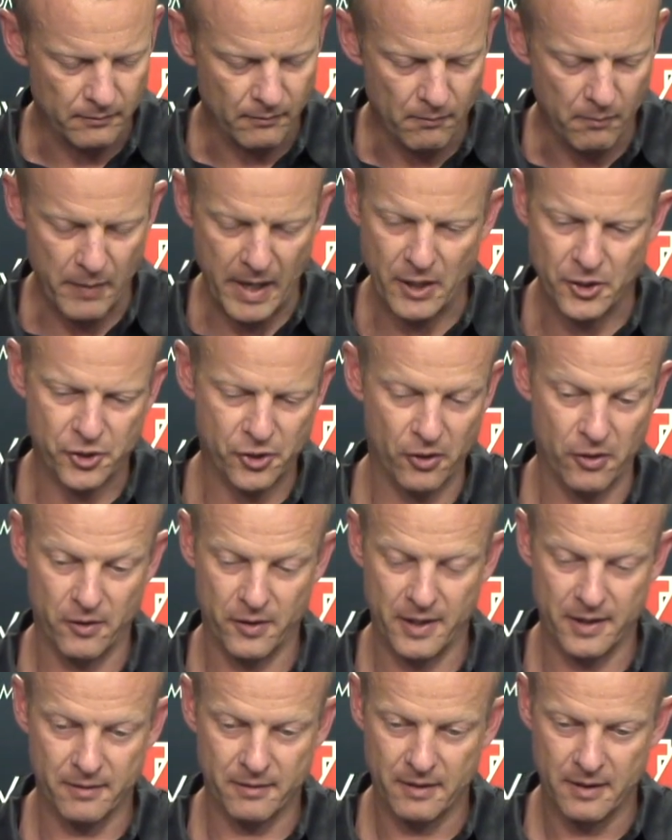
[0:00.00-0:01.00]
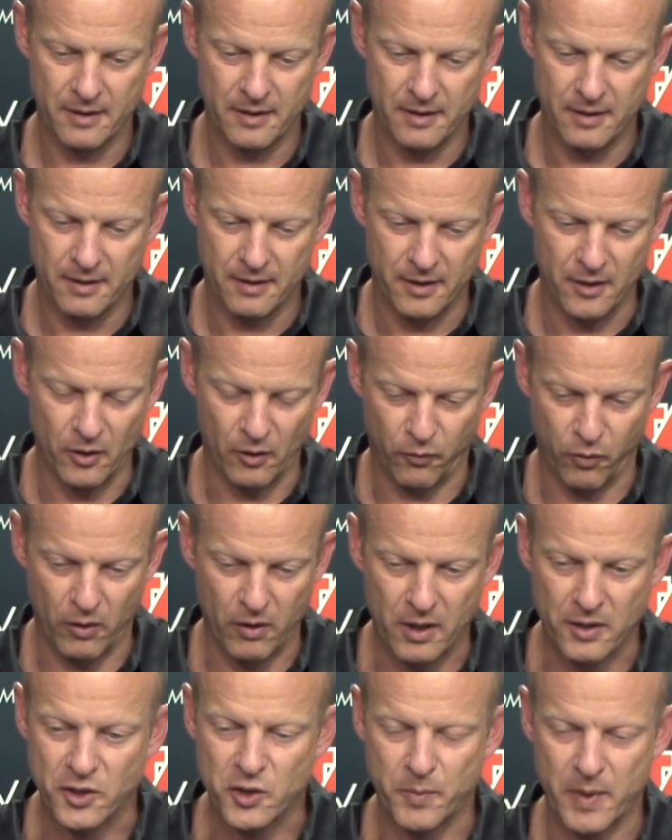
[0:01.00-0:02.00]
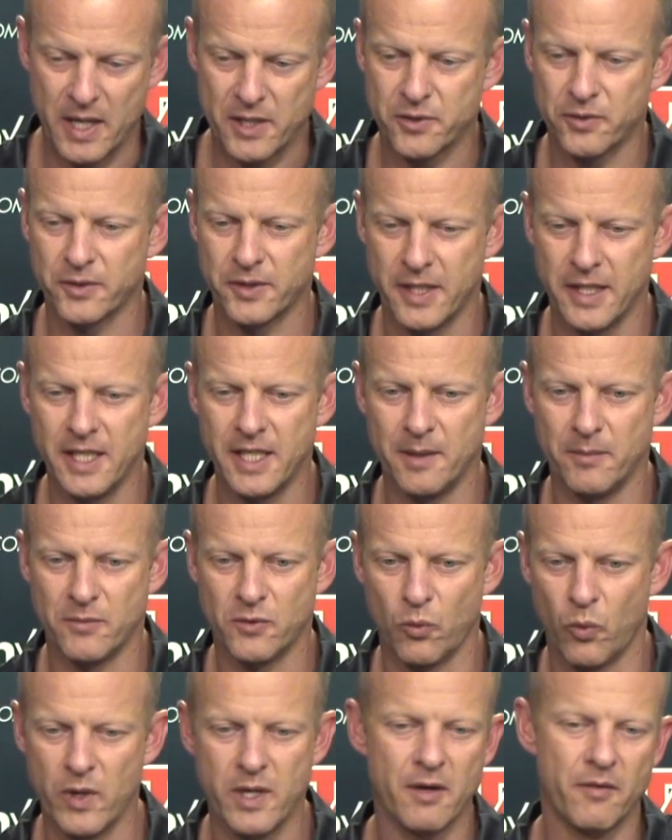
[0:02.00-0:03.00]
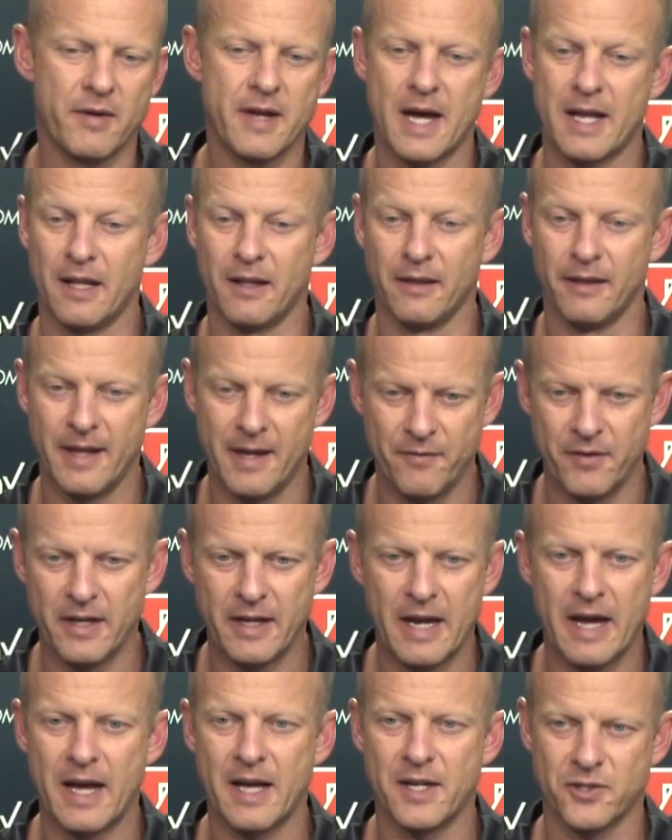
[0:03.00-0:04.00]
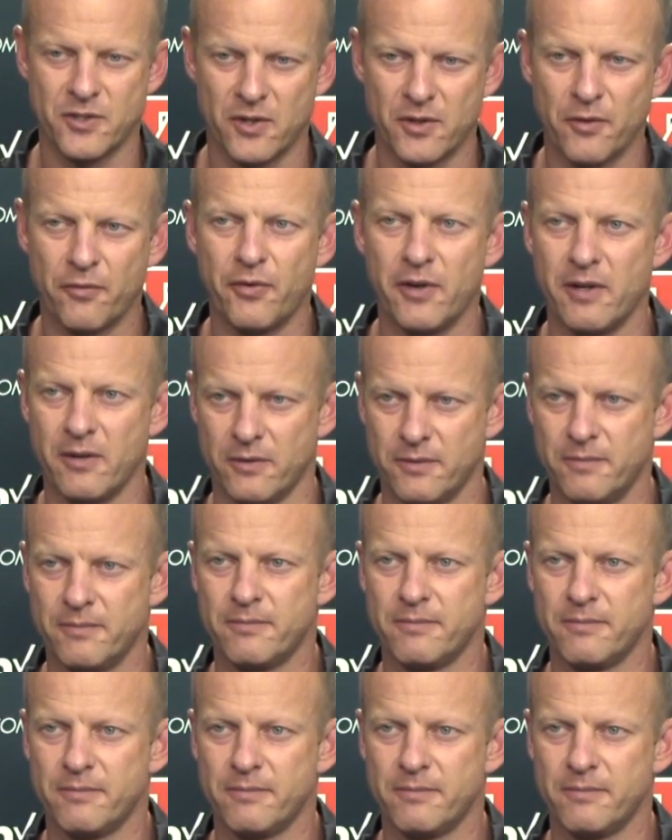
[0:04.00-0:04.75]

make sure that you know if we're on special teams, we have got 11 guys on the field.